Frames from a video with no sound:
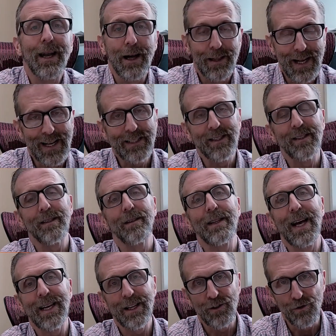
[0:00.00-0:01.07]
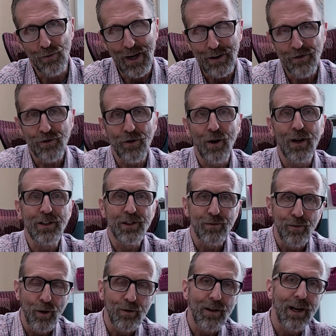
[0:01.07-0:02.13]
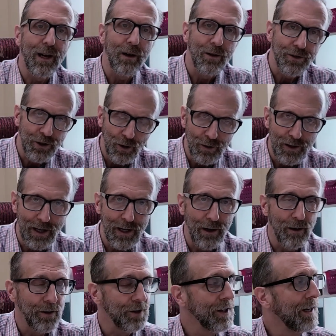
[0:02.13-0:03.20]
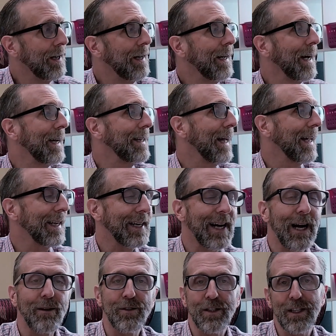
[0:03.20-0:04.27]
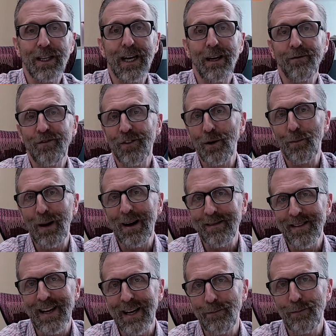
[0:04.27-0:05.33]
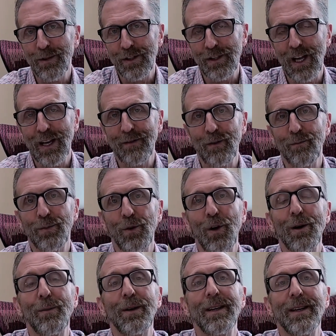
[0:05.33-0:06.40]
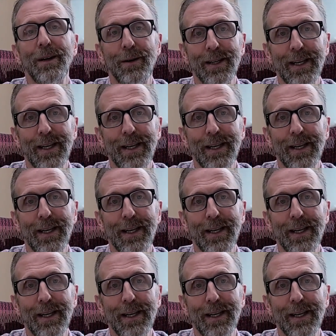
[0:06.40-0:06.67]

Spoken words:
now that is restaurants, motels, hotels, and that accounts again for about 10% of employment in Erie